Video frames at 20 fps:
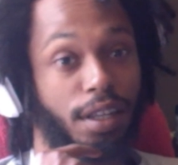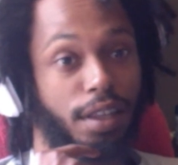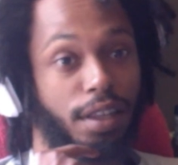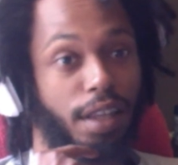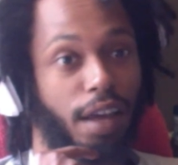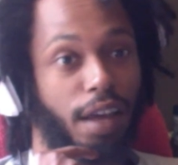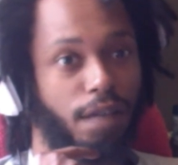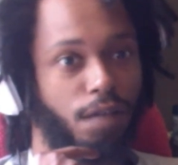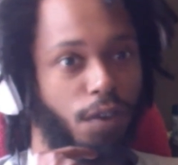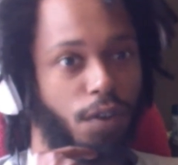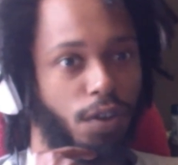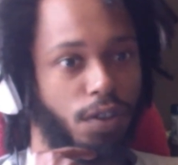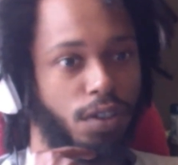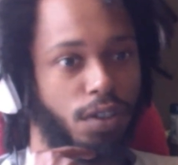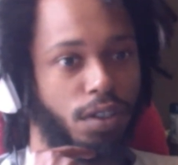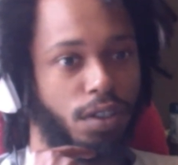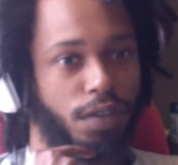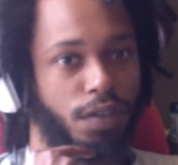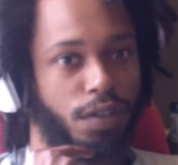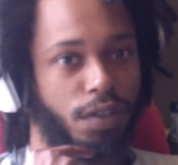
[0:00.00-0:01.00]
that
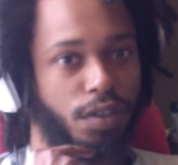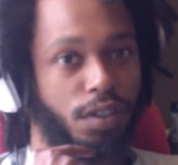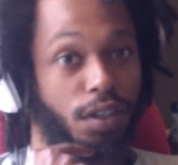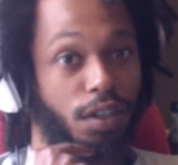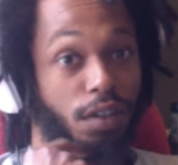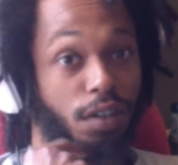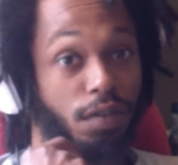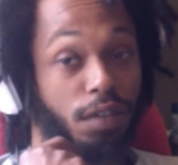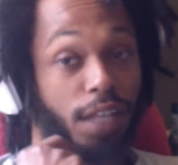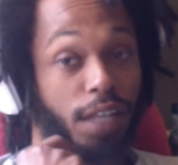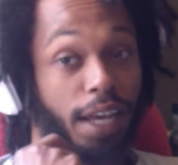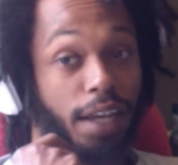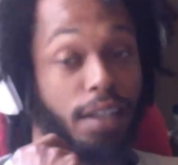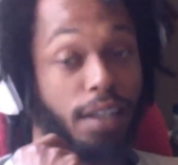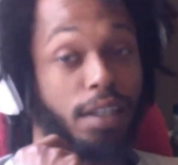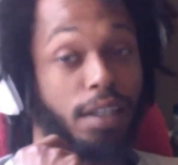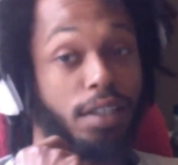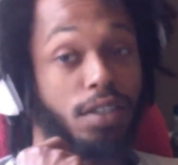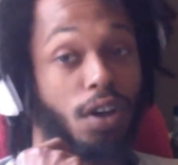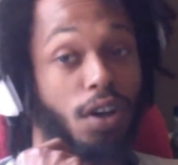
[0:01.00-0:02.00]
version of yourself that
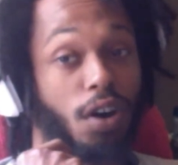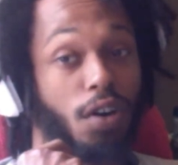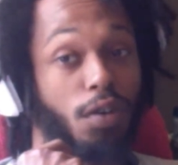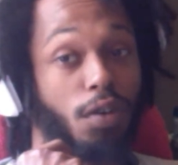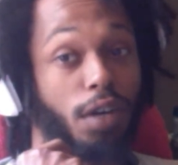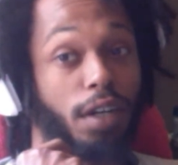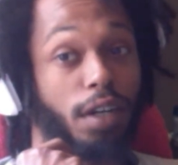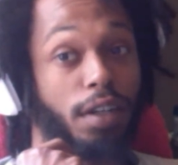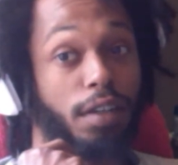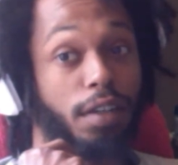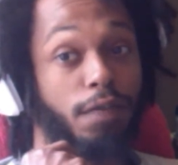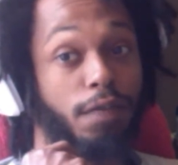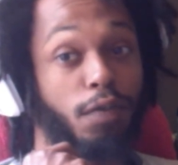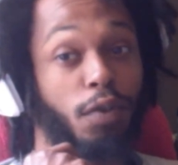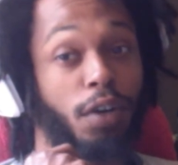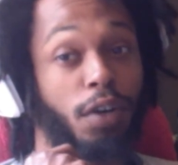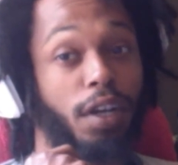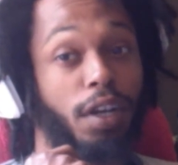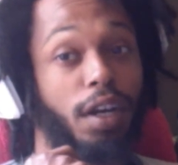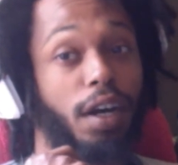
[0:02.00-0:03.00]
is already
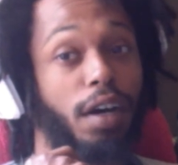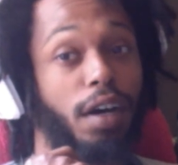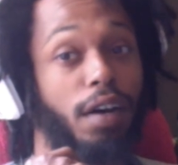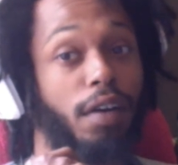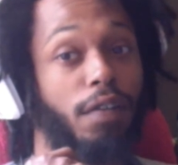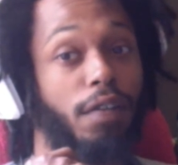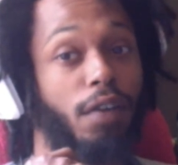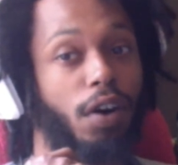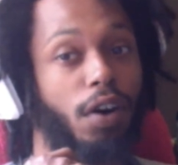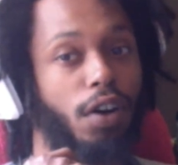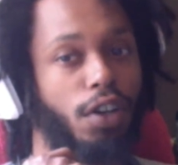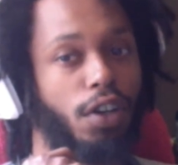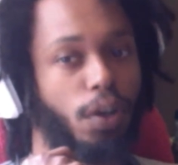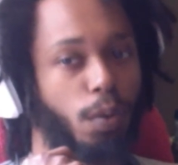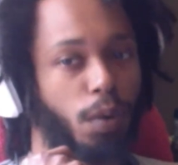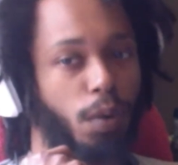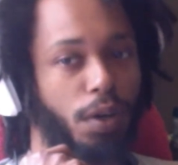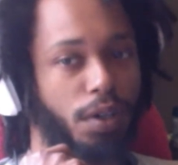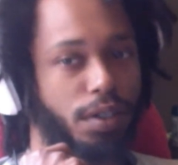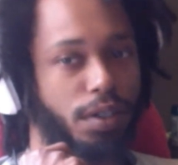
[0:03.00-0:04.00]
free of all your
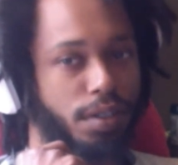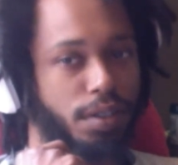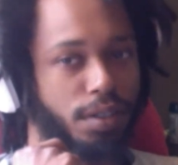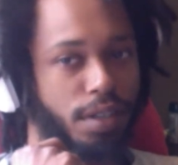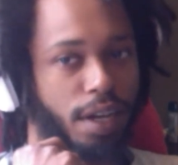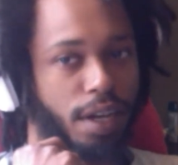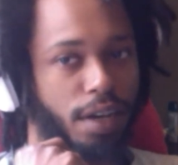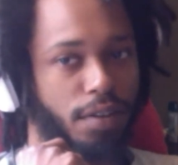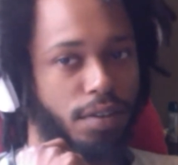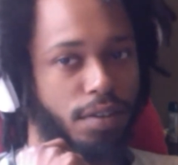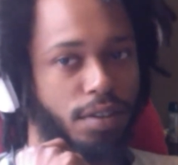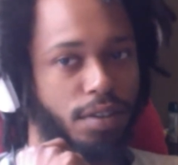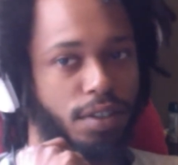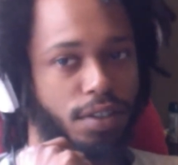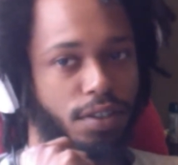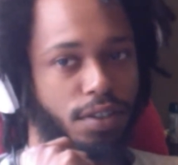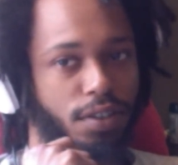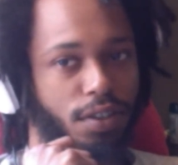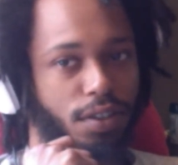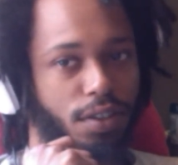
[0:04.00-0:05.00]
worries, doubts,
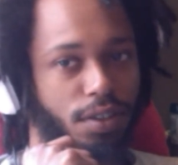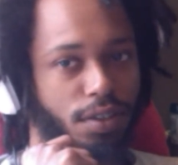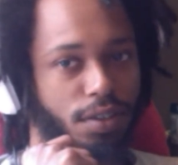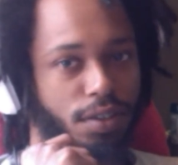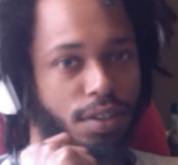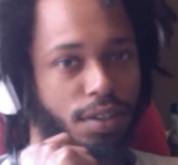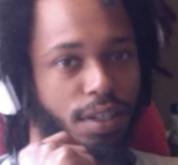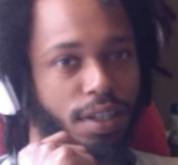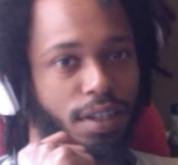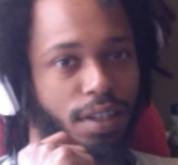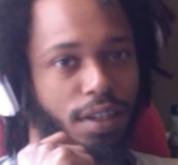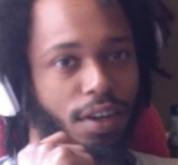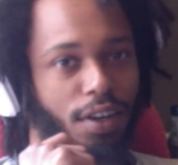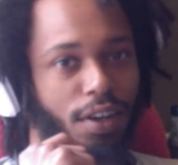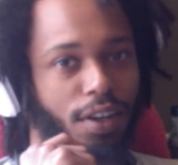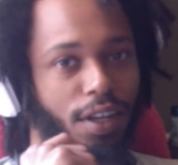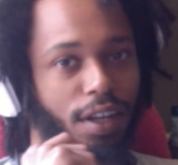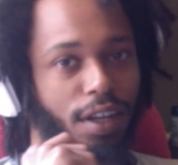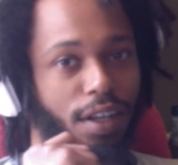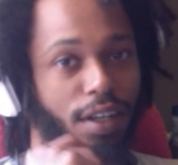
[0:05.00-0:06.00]
concerns, and all
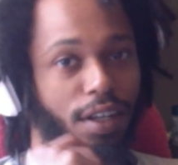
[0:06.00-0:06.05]
that.